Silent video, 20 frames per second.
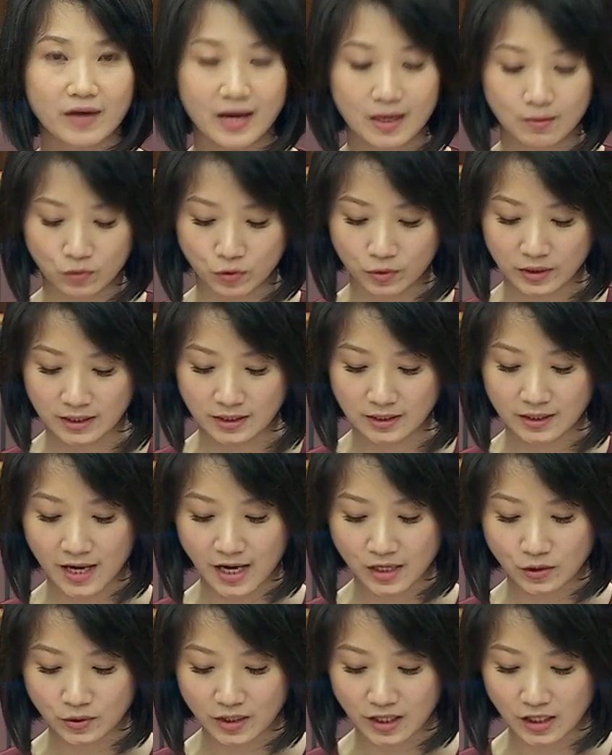with MOE
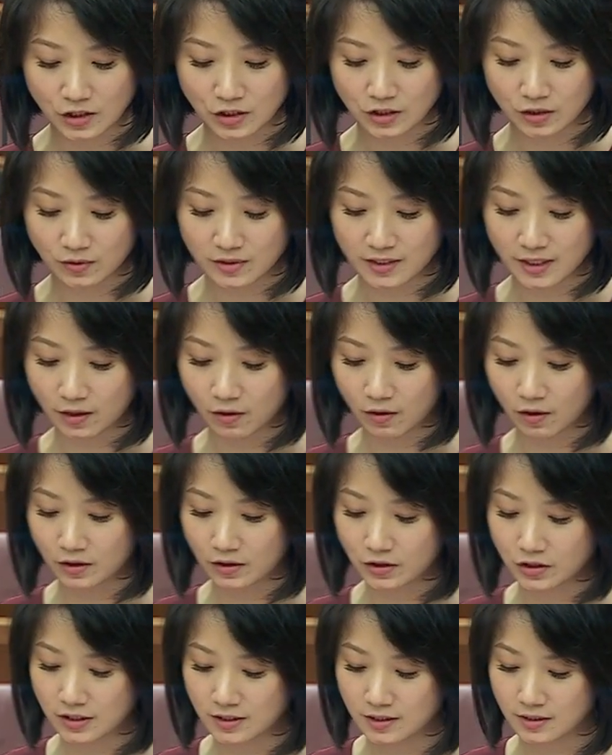educational
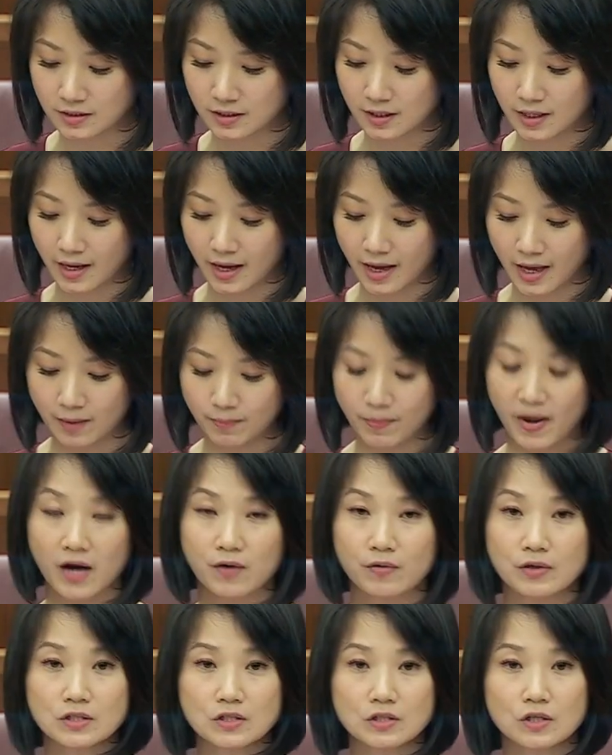psychologists and
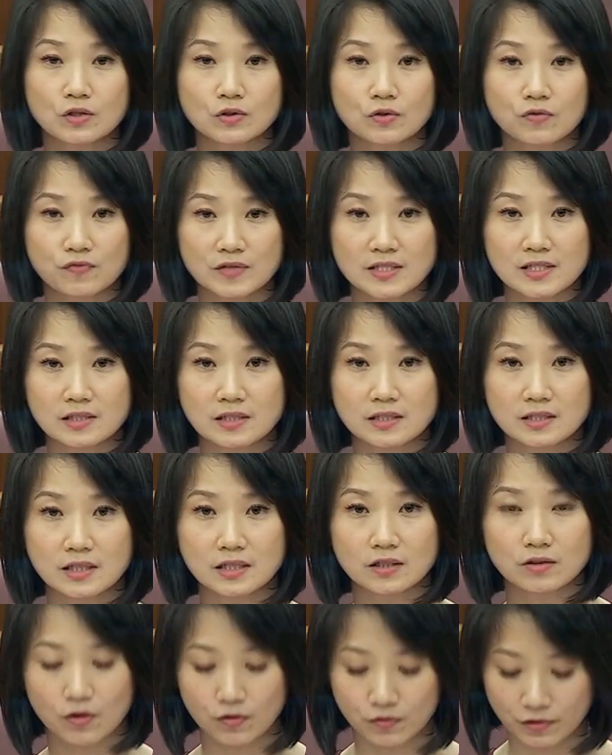parents to
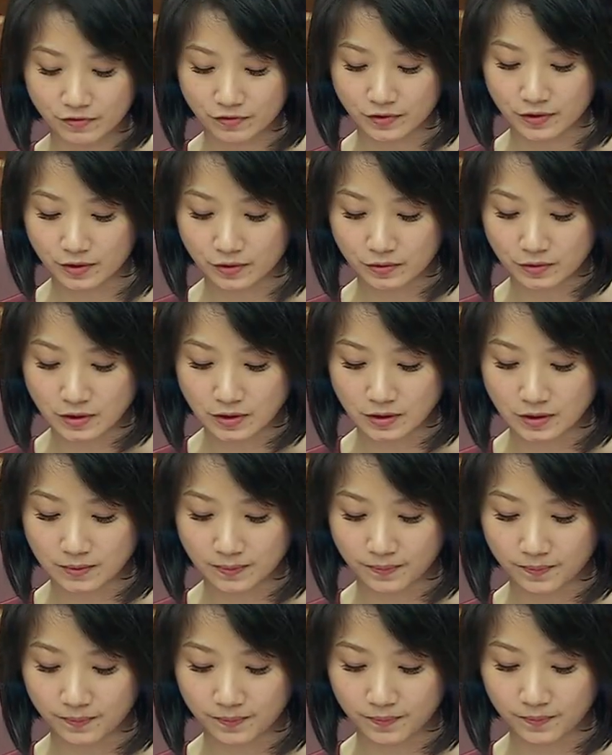facilitate referrals.
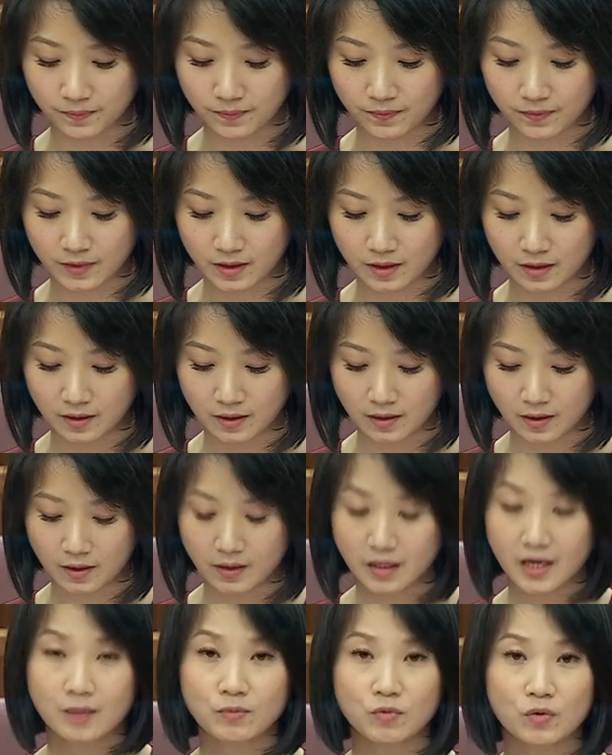
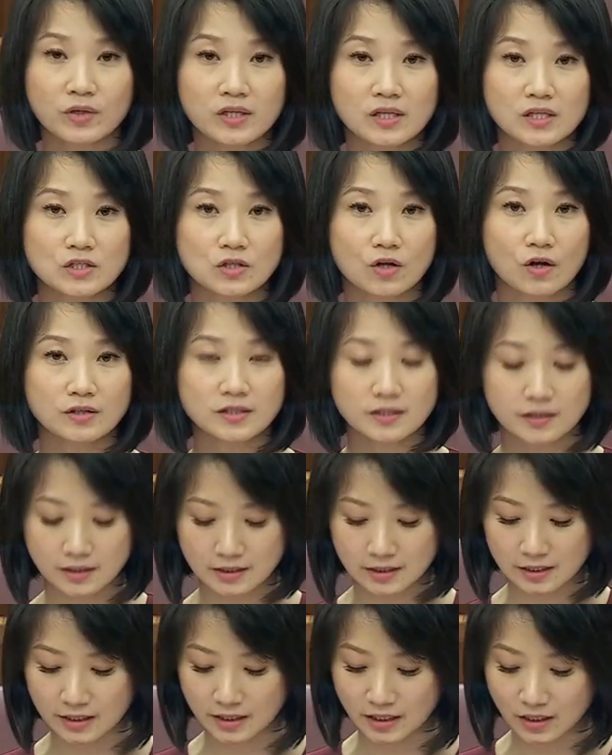MOE is
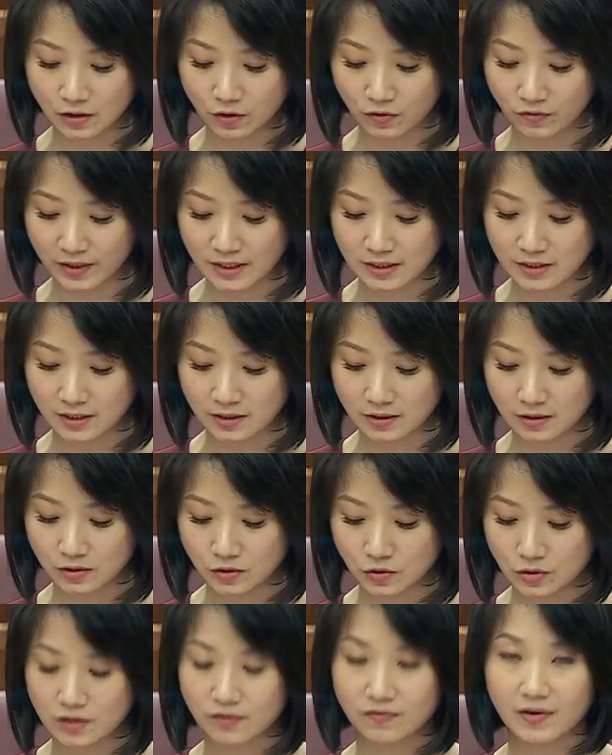constantly innovating
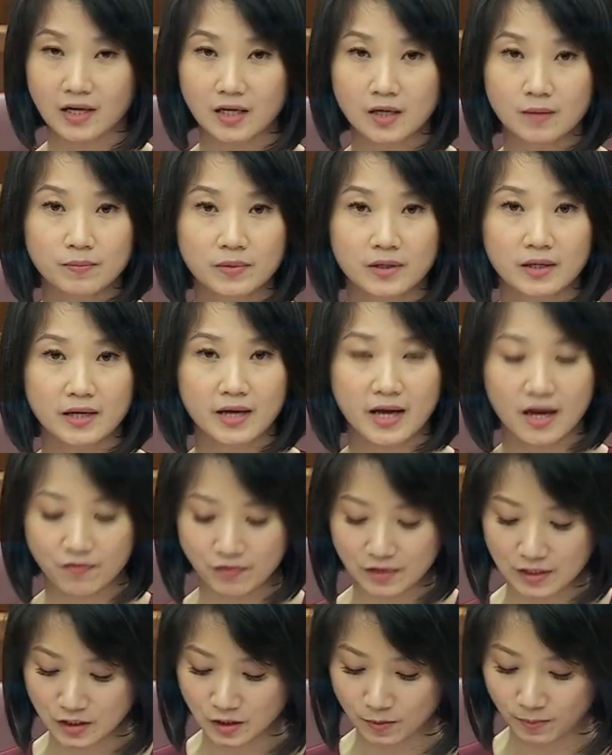to develop
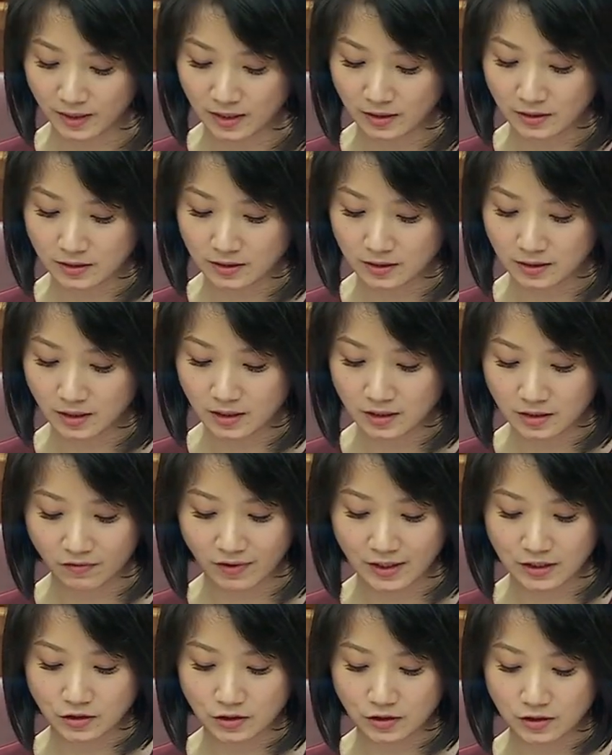evidence-based
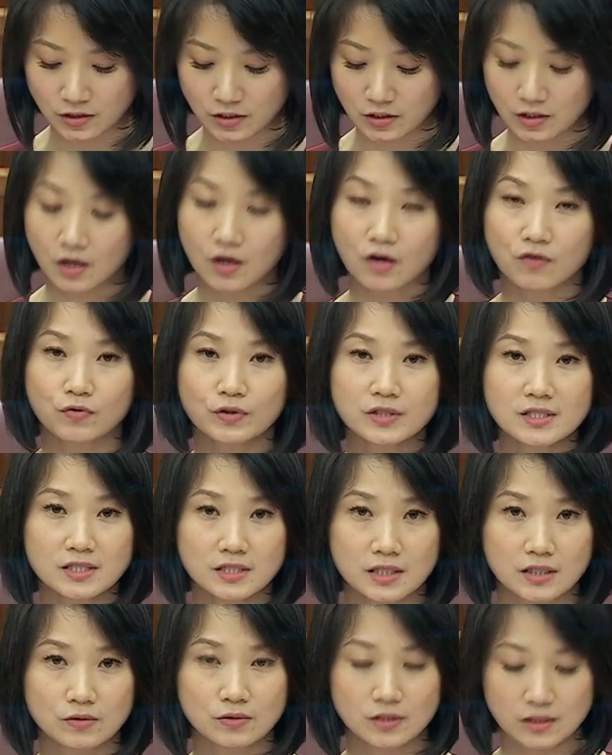interventions for the
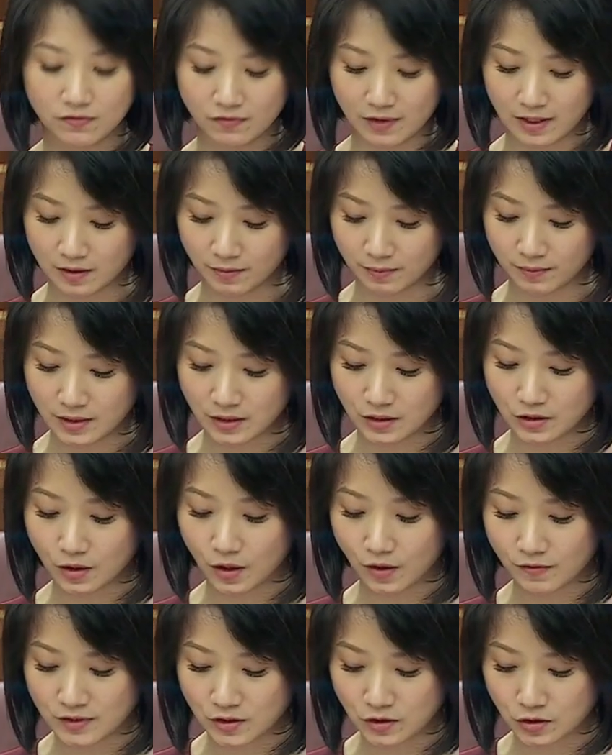skills development
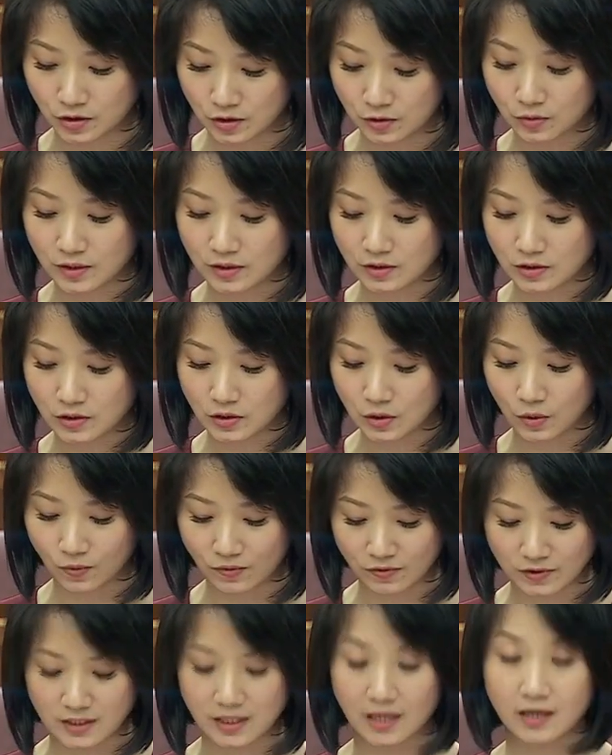of students
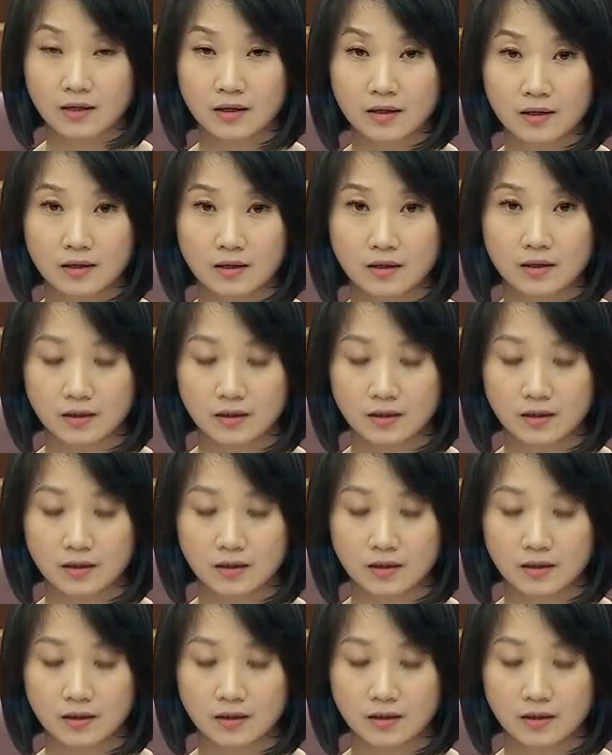with SEN,